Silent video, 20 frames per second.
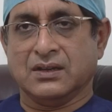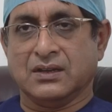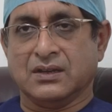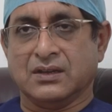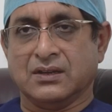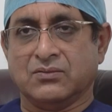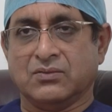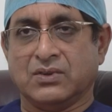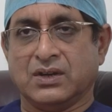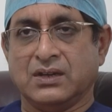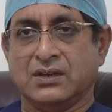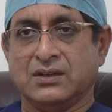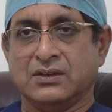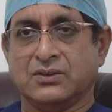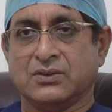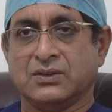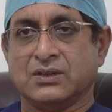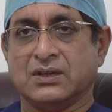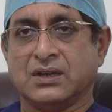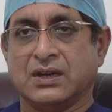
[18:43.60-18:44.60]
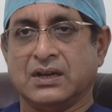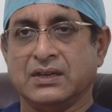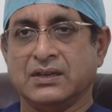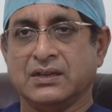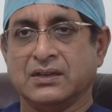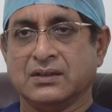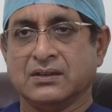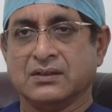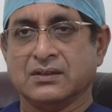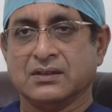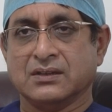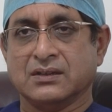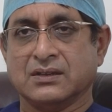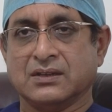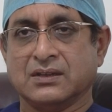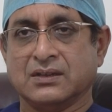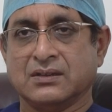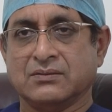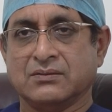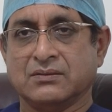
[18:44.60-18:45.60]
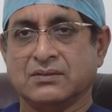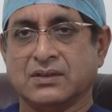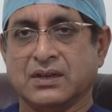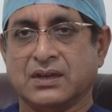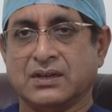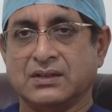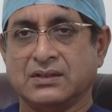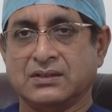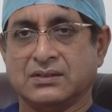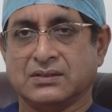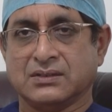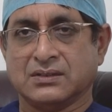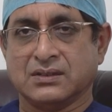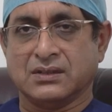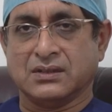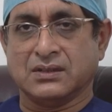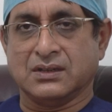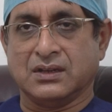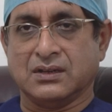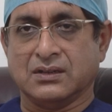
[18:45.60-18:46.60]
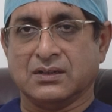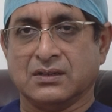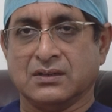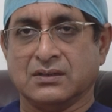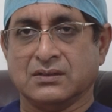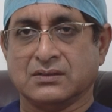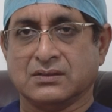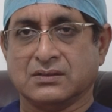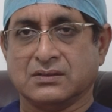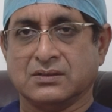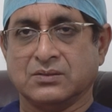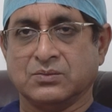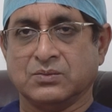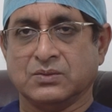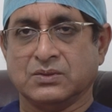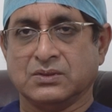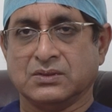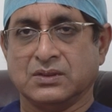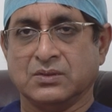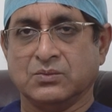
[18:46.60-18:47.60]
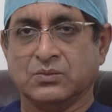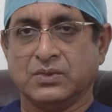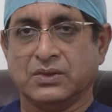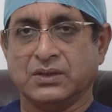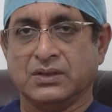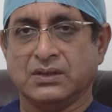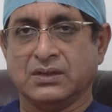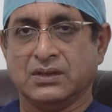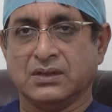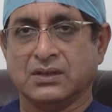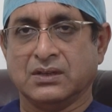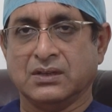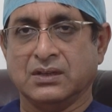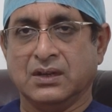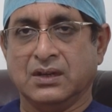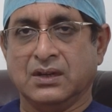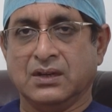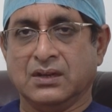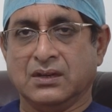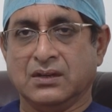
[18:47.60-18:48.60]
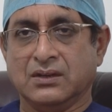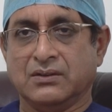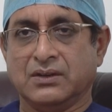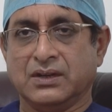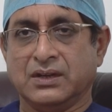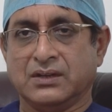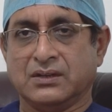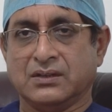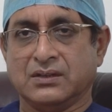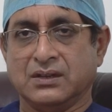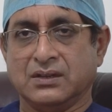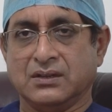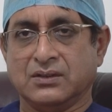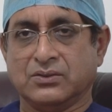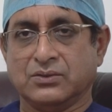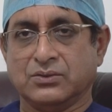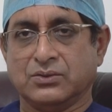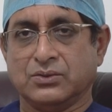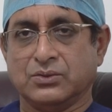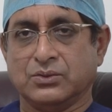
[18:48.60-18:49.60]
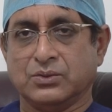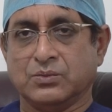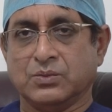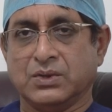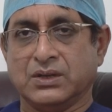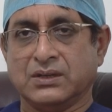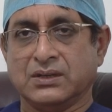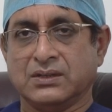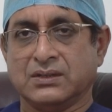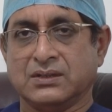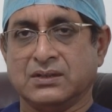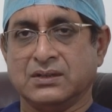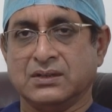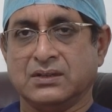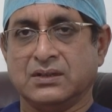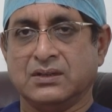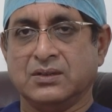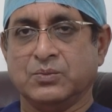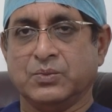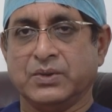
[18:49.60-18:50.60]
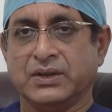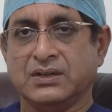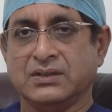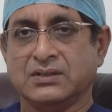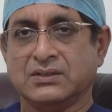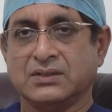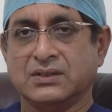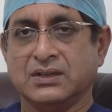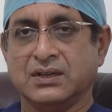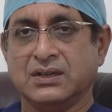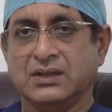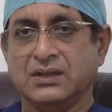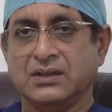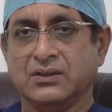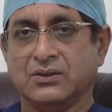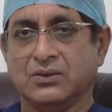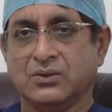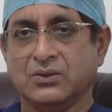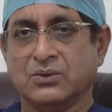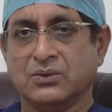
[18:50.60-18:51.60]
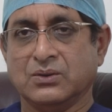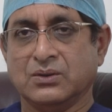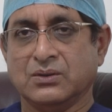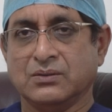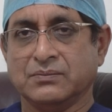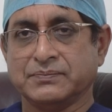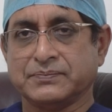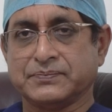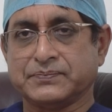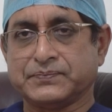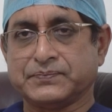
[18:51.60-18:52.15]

while you're dying, that is simply a great thing to do. But it depends really on